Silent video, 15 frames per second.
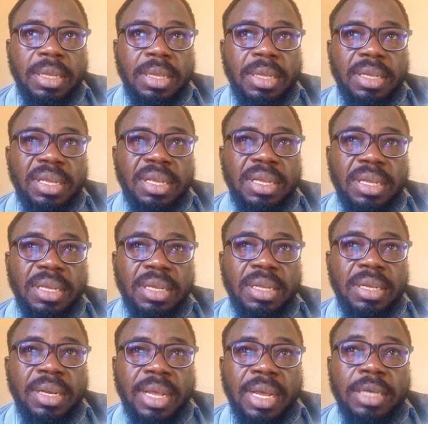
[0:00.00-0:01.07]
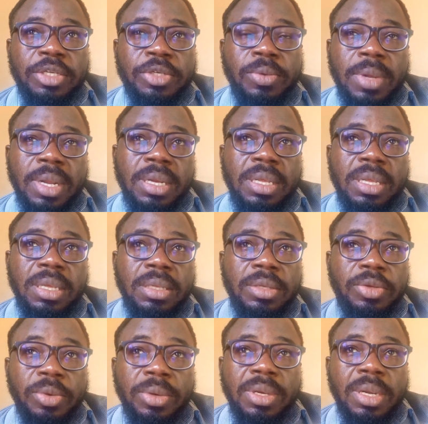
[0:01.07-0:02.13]
in actually
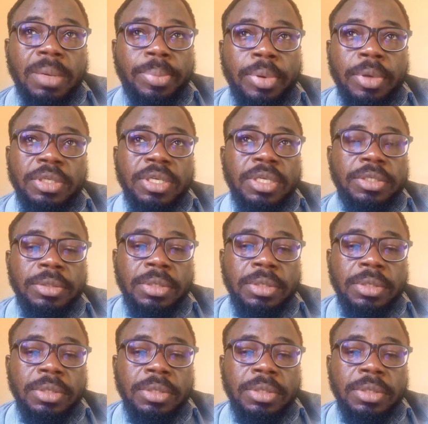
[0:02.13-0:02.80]
doing that project,